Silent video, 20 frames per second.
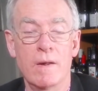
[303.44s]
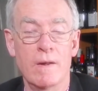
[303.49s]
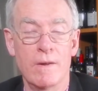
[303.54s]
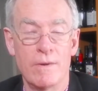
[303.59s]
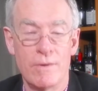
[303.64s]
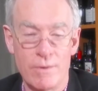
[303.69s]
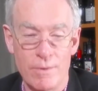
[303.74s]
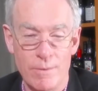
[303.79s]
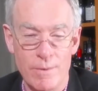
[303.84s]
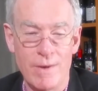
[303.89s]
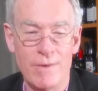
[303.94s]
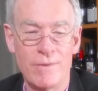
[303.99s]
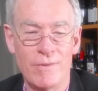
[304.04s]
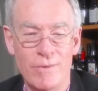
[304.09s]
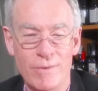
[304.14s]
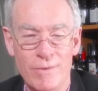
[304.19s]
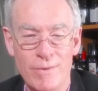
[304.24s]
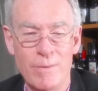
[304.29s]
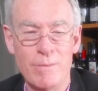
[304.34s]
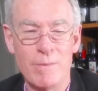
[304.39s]

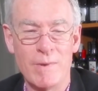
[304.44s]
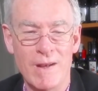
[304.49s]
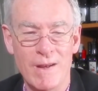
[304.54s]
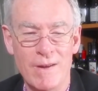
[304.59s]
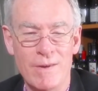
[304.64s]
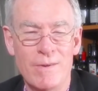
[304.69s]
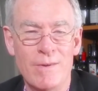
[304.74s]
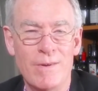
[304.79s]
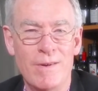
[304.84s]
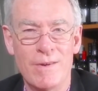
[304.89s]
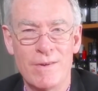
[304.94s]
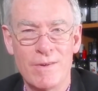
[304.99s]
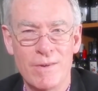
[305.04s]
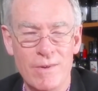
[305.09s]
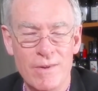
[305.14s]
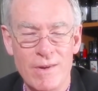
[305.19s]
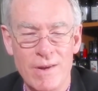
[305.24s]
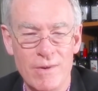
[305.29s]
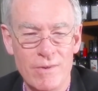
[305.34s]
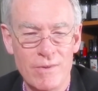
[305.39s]
Shirazes from the Hunter in
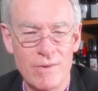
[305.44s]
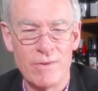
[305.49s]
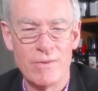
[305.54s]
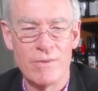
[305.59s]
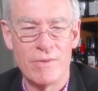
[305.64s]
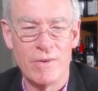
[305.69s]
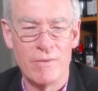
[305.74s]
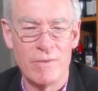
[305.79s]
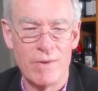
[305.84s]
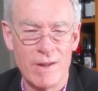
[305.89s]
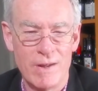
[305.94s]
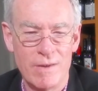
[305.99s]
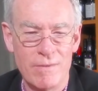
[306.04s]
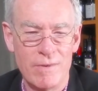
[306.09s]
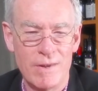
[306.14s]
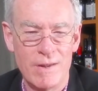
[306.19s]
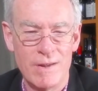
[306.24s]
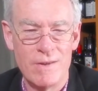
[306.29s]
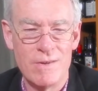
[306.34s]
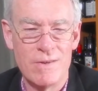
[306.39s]
2017
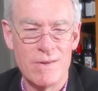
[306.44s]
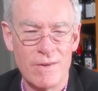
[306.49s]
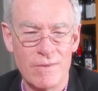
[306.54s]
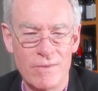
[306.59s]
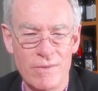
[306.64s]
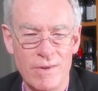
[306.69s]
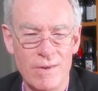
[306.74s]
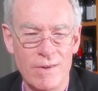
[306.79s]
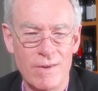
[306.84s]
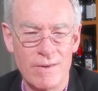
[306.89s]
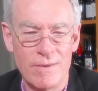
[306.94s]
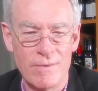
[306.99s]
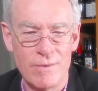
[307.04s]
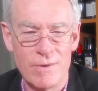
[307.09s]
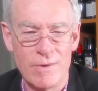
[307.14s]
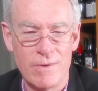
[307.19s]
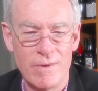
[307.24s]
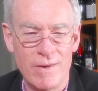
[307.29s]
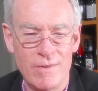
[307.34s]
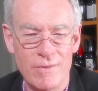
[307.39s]
vintage. That's a lot of
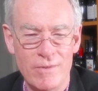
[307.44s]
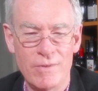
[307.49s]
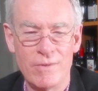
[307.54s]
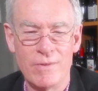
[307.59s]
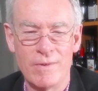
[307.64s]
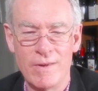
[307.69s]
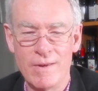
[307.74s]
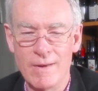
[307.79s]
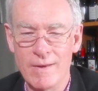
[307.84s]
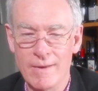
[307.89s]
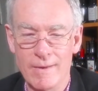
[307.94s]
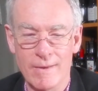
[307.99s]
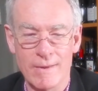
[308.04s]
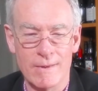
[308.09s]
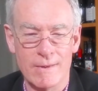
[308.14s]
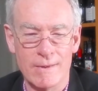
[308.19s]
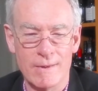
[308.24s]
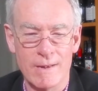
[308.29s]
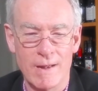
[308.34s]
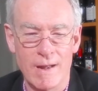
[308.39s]
Shirazes.
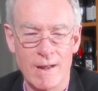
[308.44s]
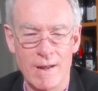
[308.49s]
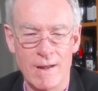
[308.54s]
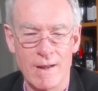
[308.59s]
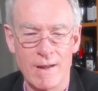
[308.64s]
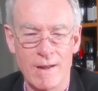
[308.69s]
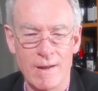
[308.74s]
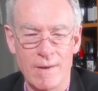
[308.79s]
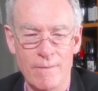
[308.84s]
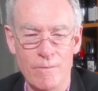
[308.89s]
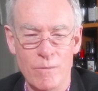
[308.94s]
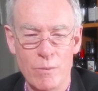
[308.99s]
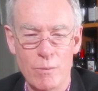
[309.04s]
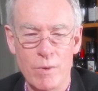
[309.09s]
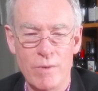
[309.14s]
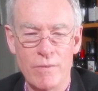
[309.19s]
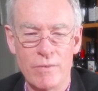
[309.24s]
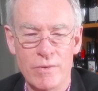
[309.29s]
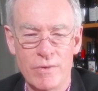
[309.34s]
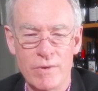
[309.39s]

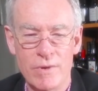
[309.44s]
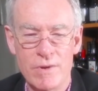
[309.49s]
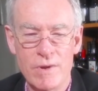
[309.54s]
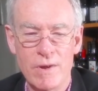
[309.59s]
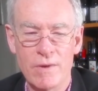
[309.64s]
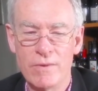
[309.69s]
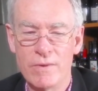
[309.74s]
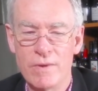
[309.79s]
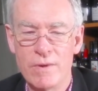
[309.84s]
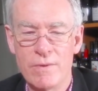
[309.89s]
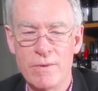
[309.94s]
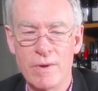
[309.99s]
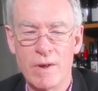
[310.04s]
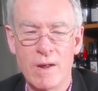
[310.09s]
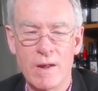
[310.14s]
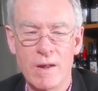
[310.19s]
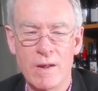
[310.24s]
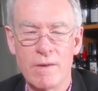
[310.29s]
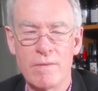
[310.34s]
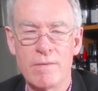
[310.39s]
We've suggested
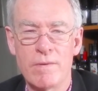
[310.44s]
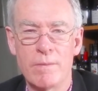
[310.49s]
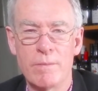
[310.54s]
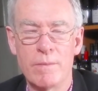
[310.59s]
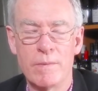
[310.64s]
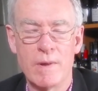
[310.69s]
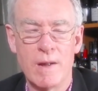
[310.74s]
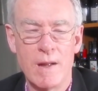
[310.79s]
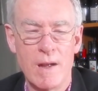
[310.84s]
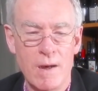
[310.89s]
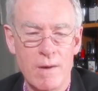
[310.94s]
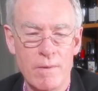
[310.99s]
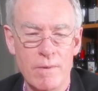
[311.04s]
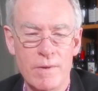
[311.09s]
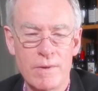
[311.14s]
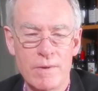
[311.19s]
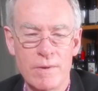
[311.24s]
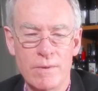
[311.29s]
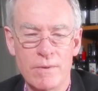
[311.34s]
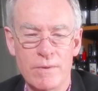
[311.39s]
drinking it from now
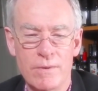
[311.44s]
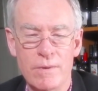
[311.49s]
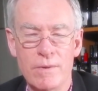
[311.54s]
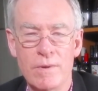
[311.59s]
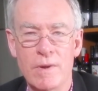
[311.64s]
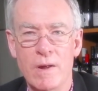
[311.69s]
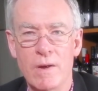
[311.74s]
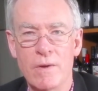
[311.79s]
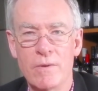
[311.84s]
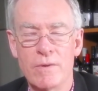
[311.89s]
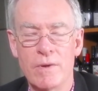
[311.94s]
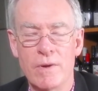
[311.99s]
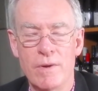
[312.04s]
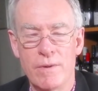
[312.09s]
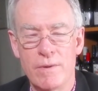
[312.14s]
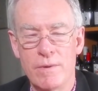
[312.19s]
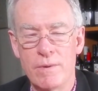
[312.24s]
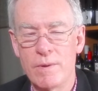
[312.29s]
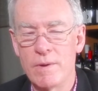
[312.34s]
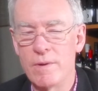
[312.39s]
until
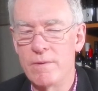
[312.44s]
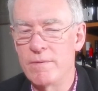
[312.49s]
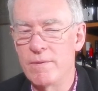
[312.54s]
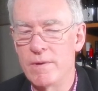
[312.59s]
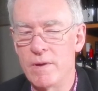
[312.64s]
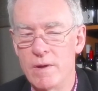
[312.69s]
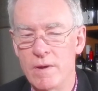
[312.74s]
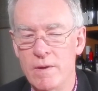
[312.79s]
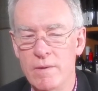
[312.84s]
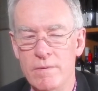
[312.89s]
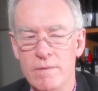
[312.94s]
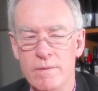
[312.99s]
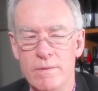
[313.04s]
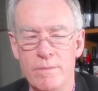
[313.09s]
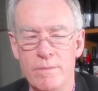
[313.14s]
2035.